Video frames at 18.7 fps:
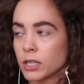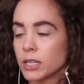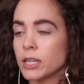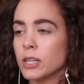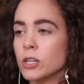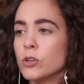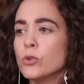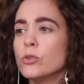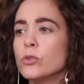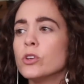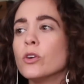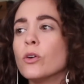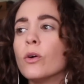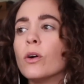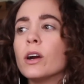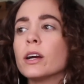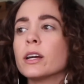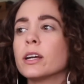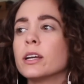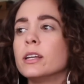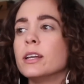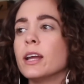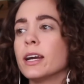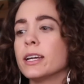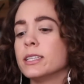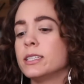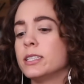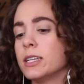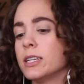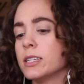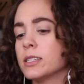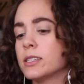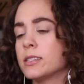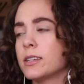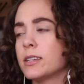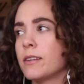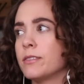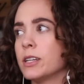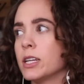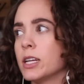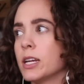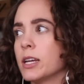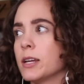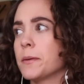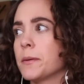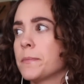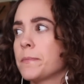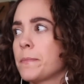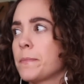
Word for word: New York, nineteen seventy.